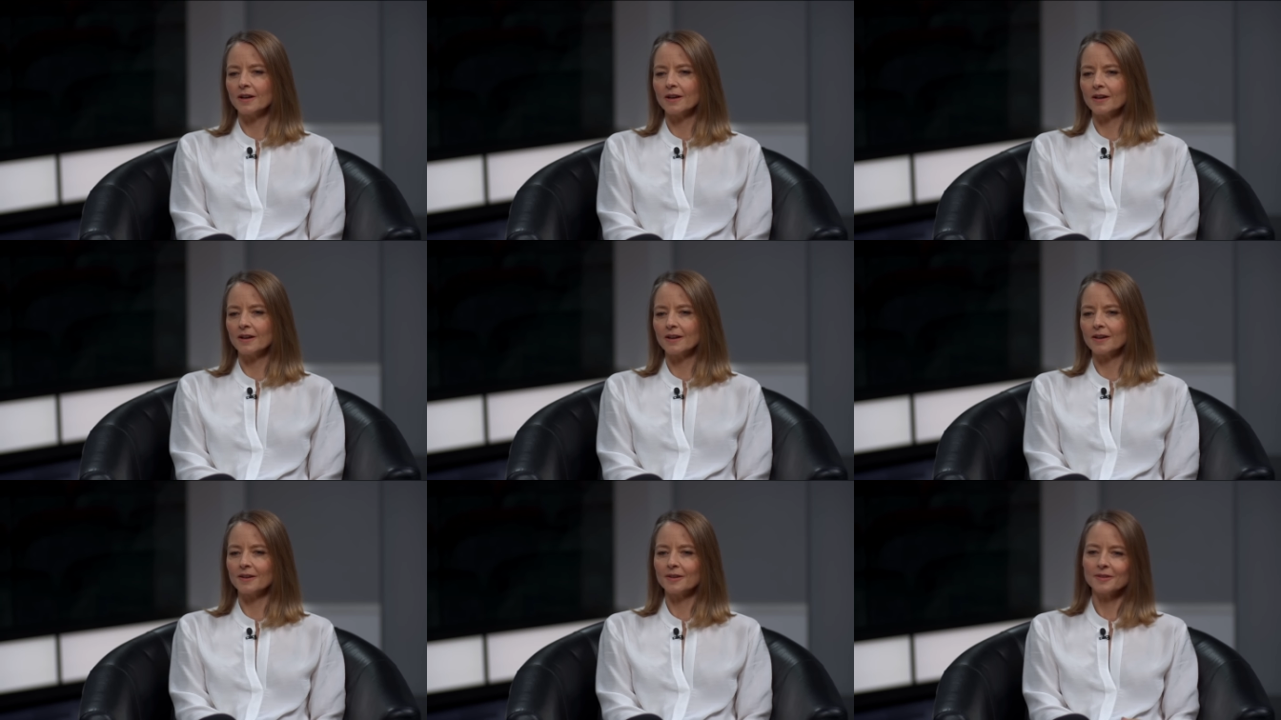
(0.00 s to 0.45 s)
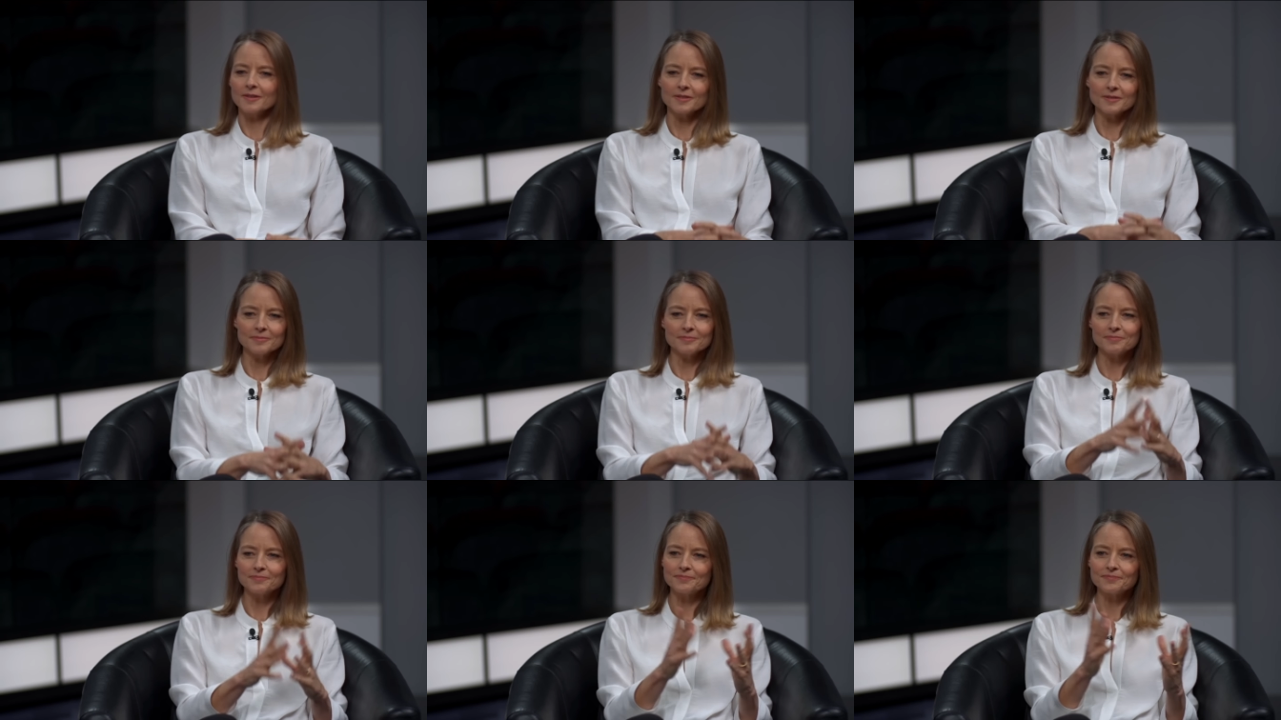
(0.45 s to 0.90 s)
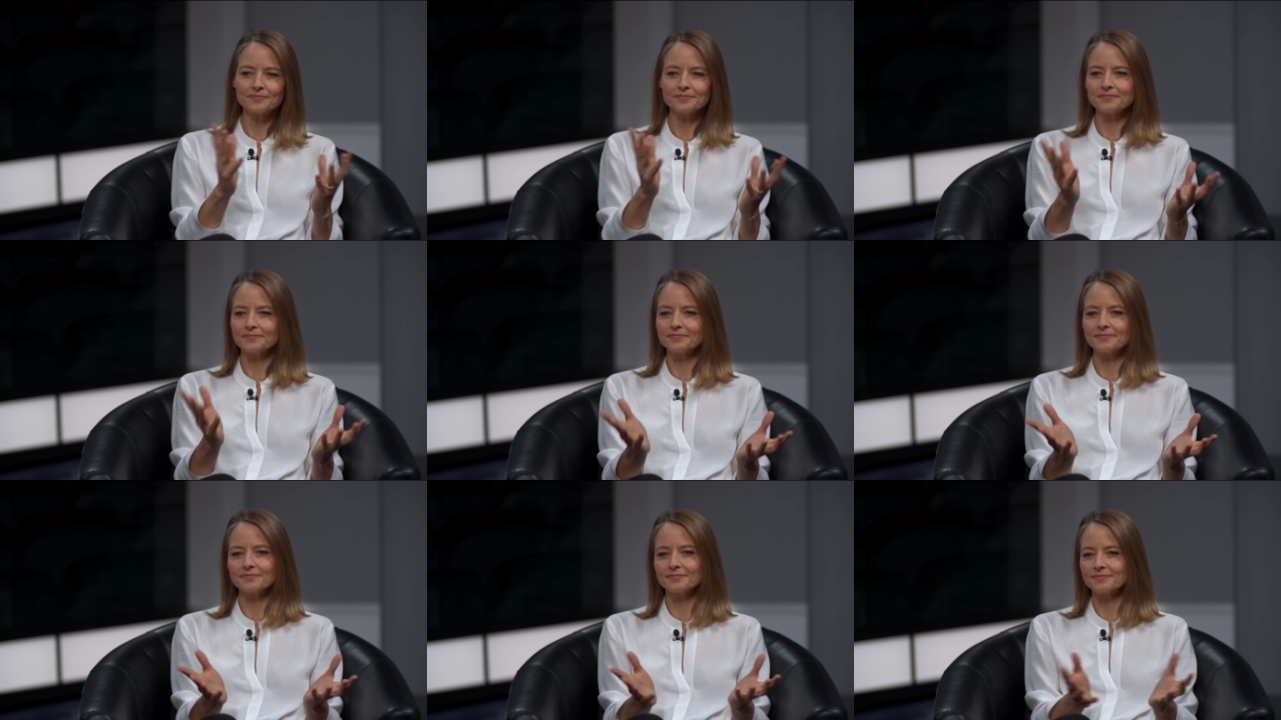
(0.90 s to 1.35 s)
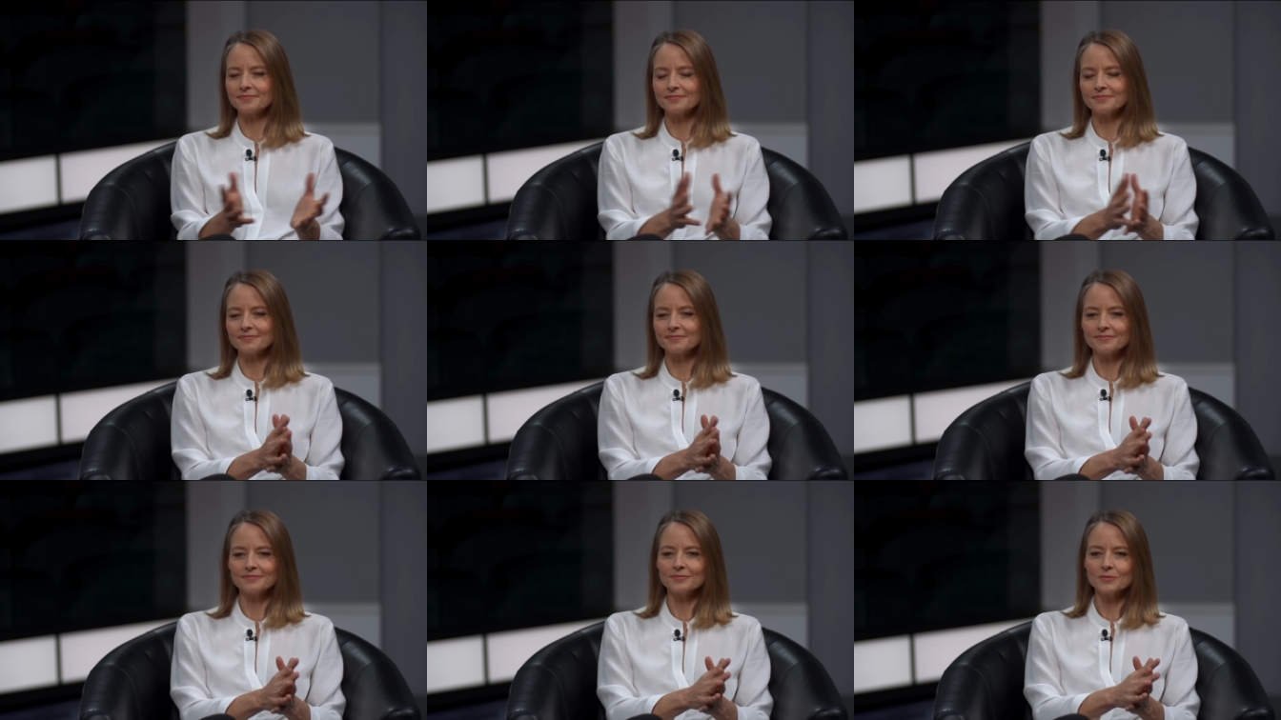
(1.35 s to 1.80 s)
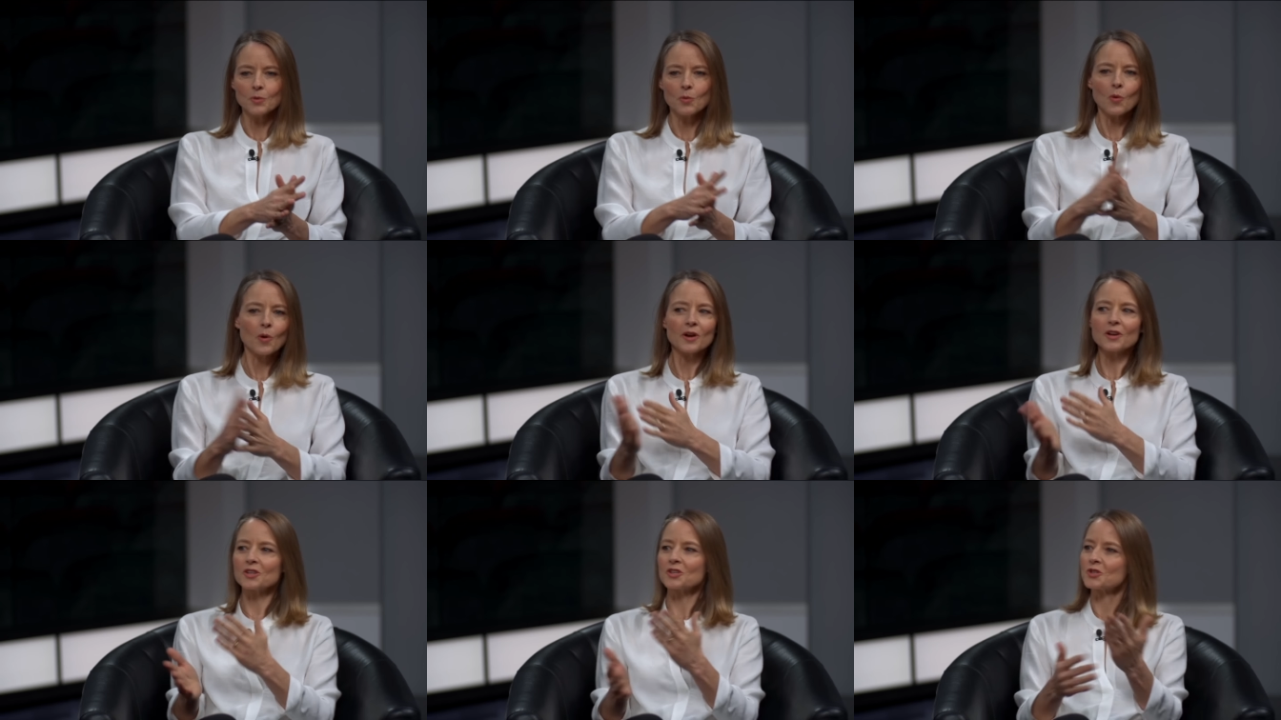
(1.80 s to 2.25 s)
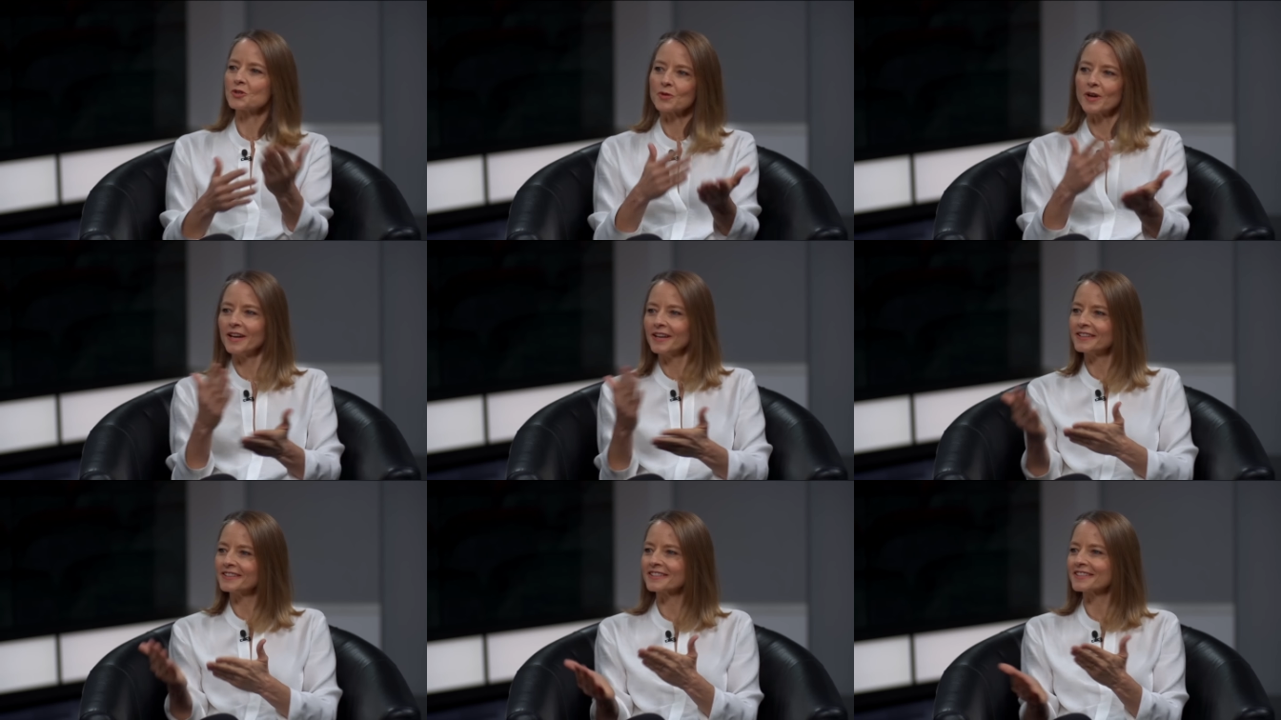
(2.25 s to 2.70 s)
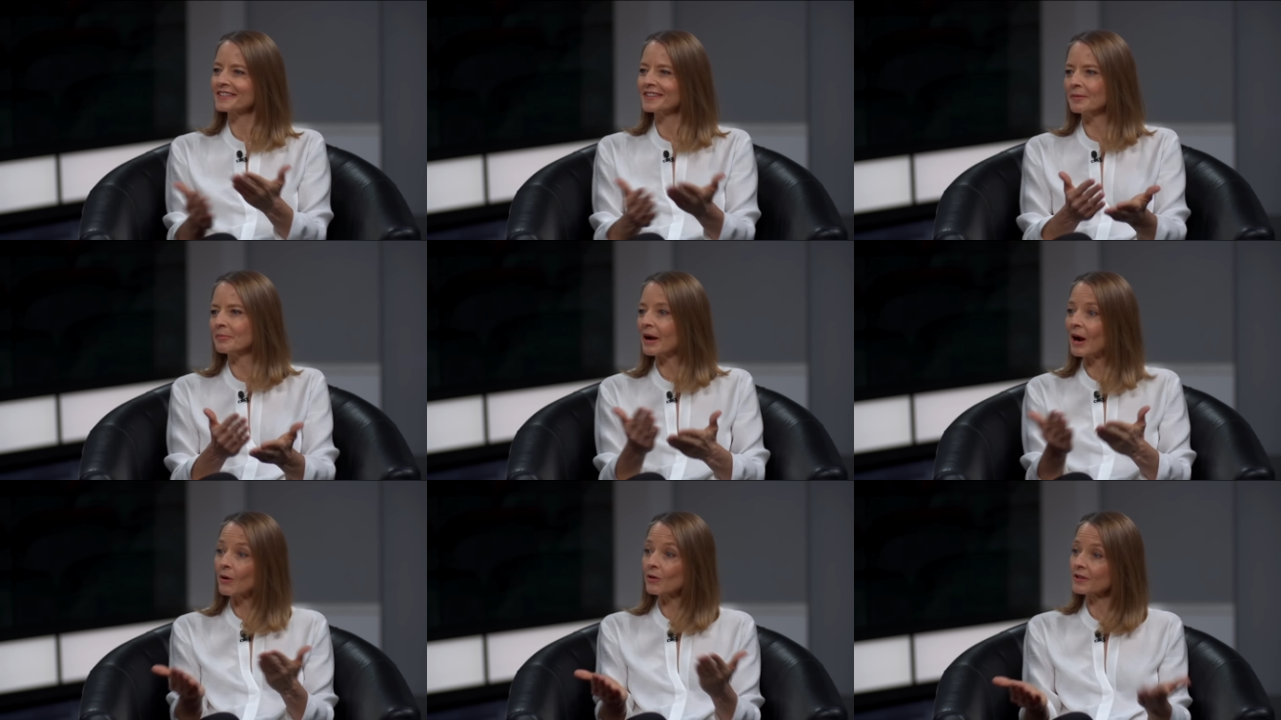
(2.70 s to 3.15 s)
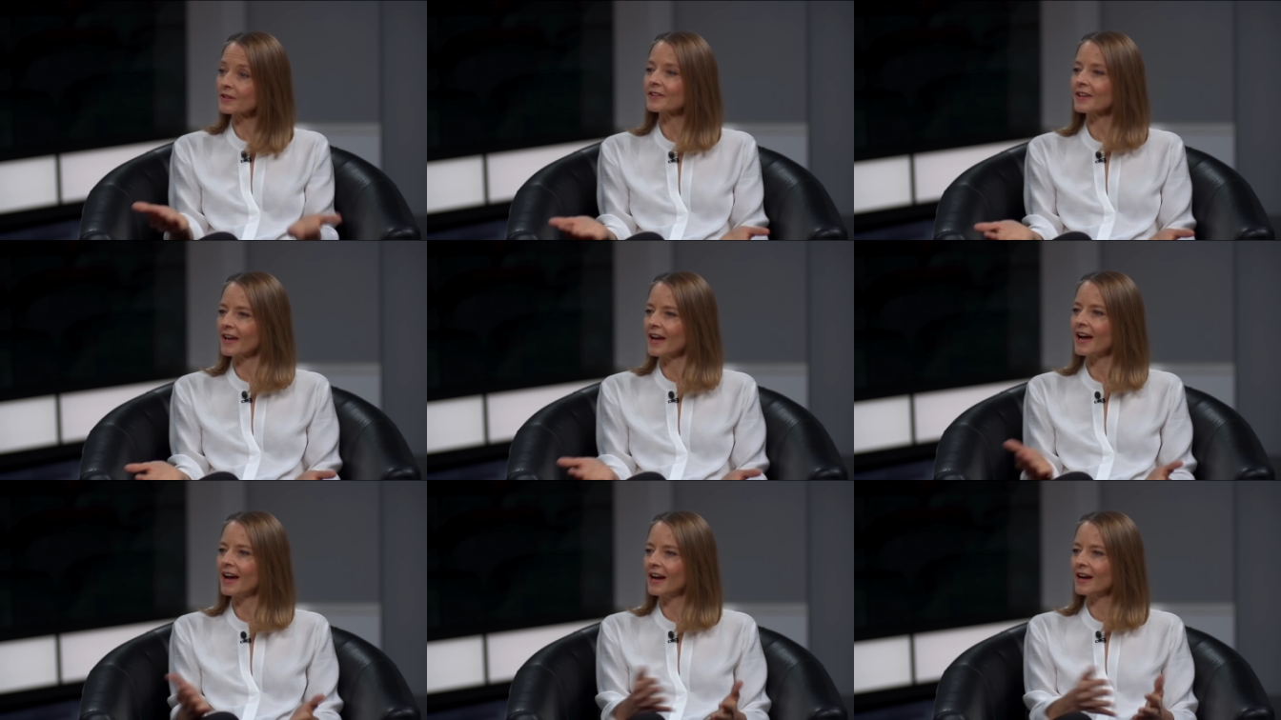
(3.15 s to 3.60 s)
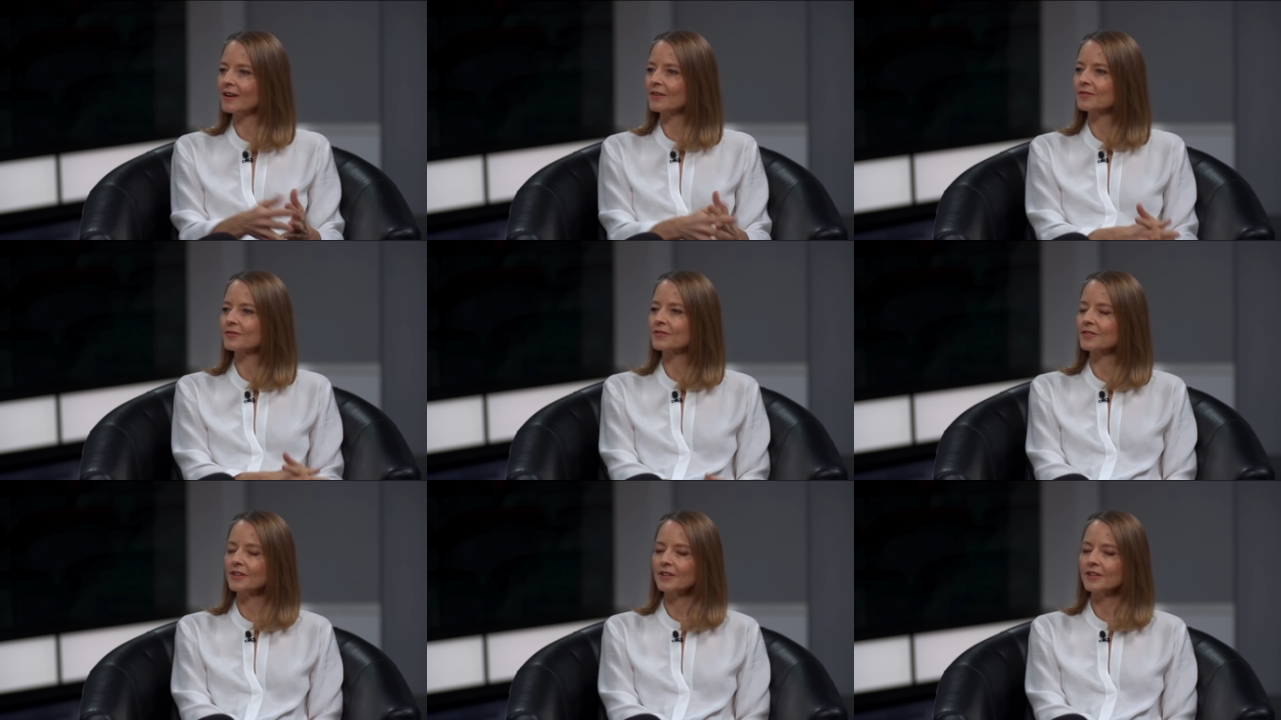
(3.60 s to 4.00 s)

uh, orchestrate the power that they have